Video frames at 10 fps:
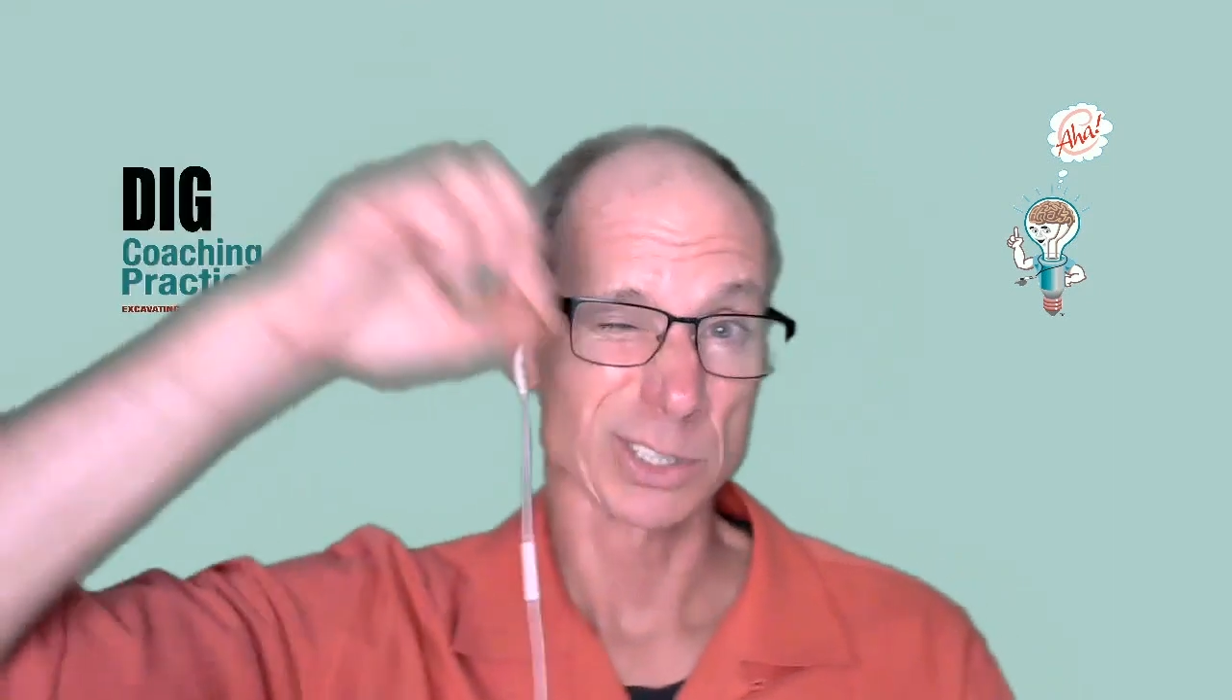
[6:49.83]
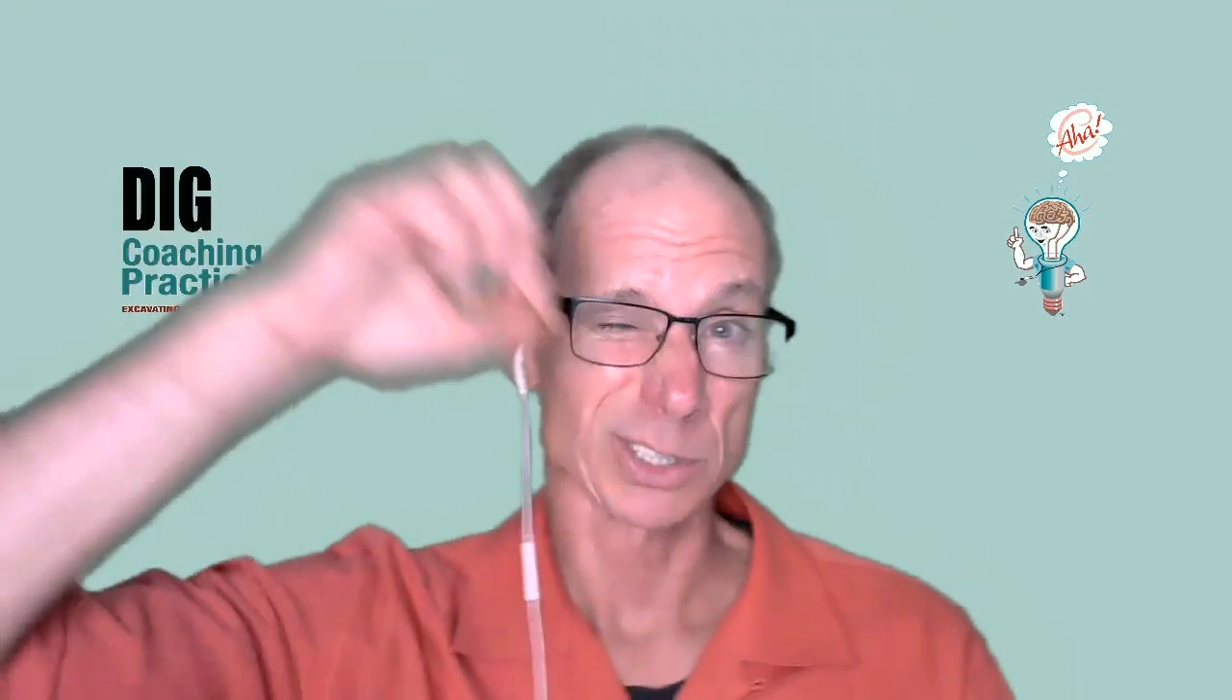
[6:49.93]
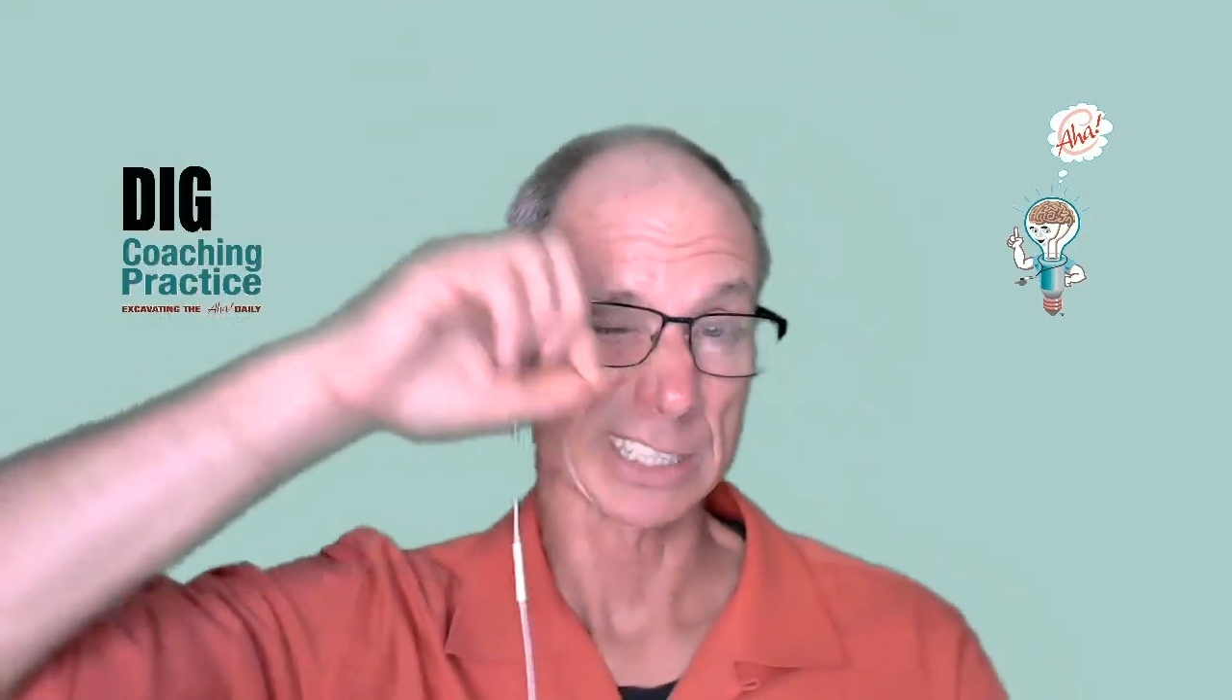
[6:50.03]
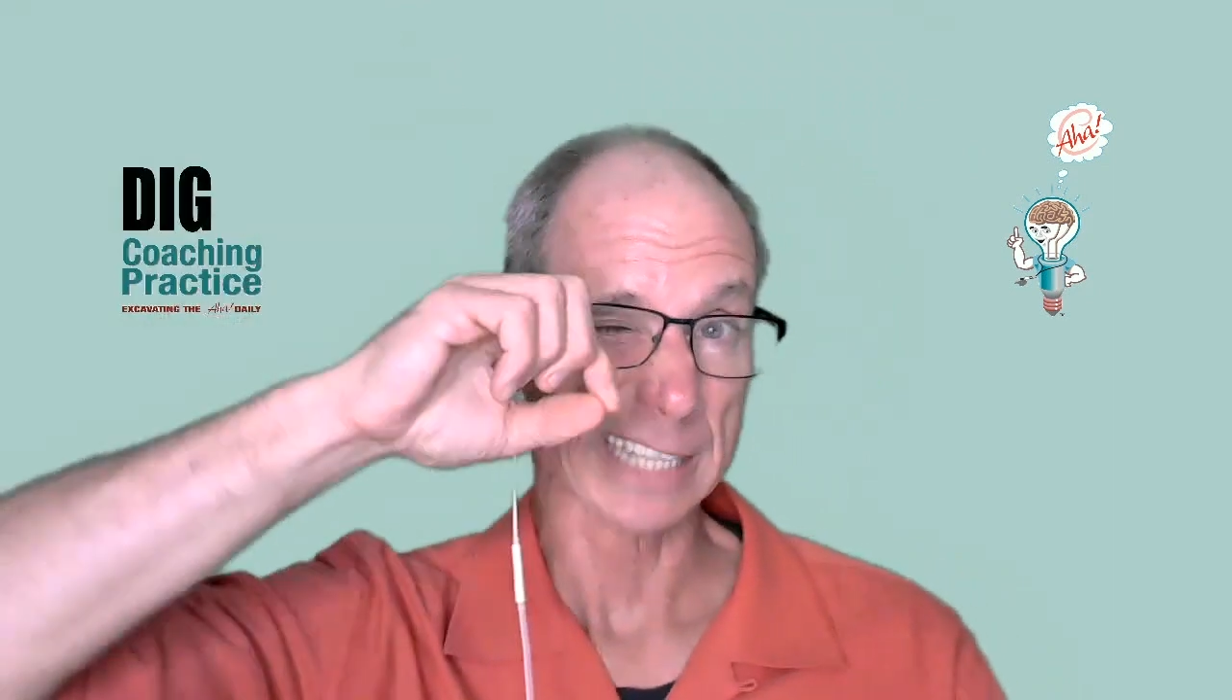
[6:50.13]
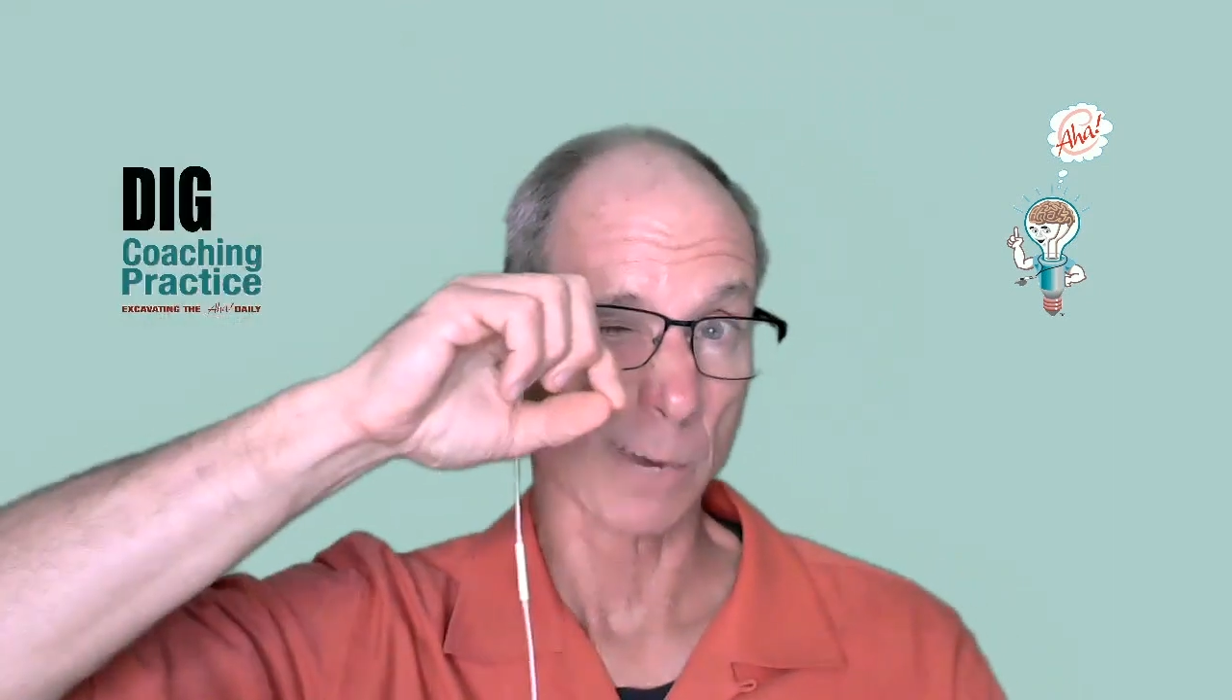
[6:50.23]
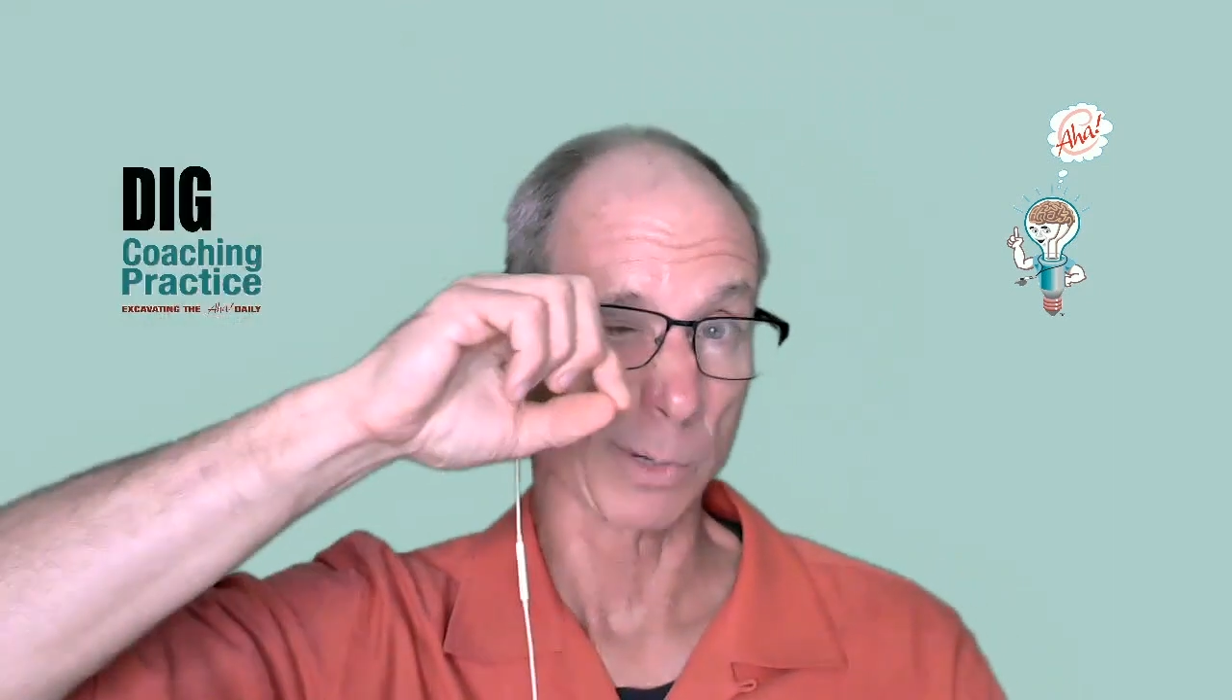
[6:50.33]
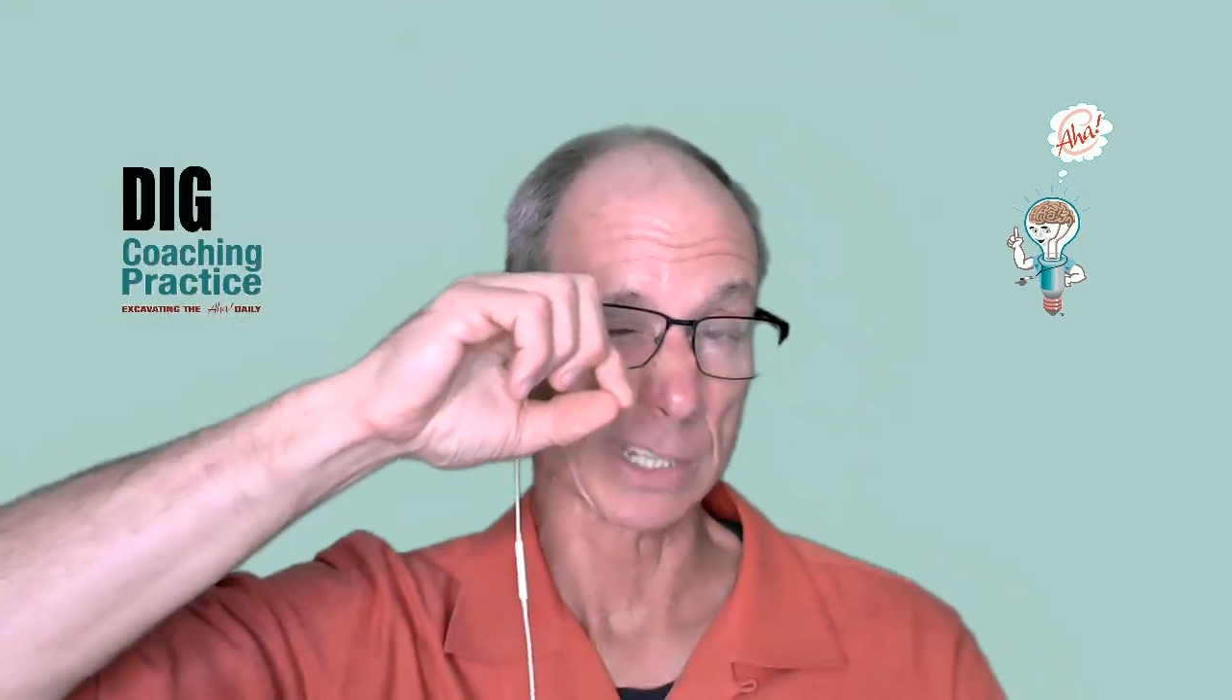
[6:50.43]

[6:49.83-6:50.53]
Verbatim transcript: to this tower